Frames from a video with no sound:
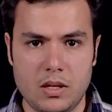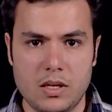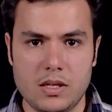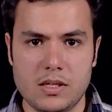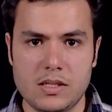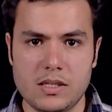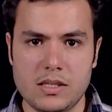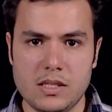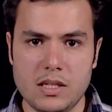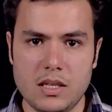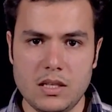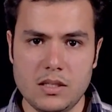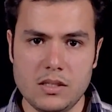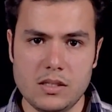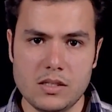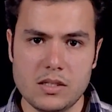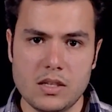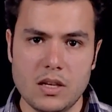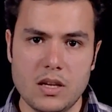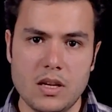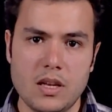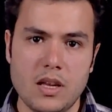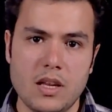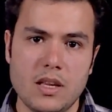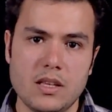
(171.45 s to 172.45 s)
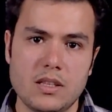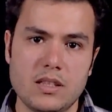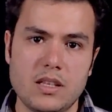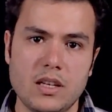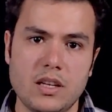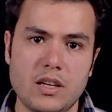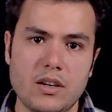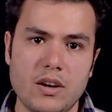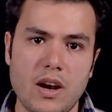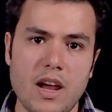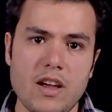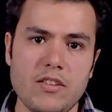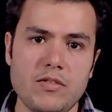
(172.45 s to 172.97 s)
since the
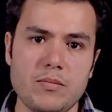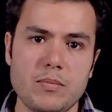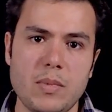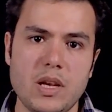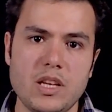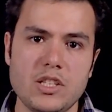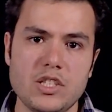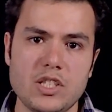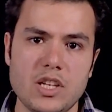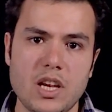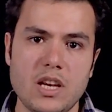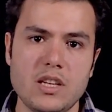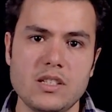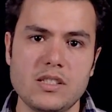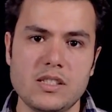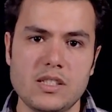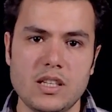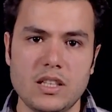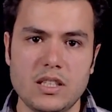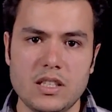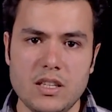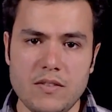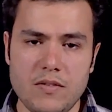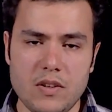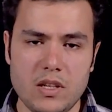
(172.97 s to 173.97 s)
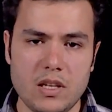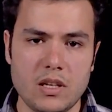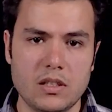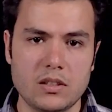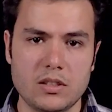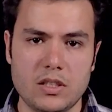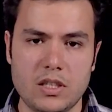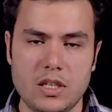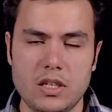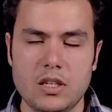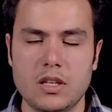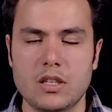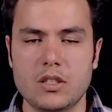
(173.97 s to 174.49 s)
graph may change
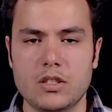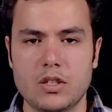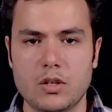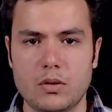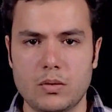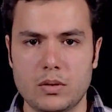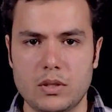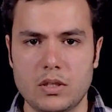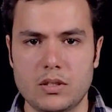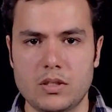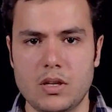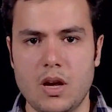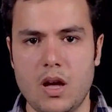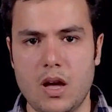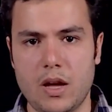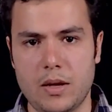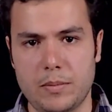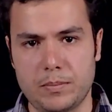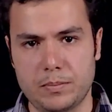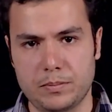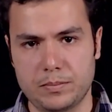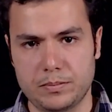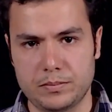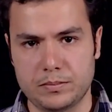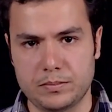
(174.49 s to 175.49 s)
significantly during the time.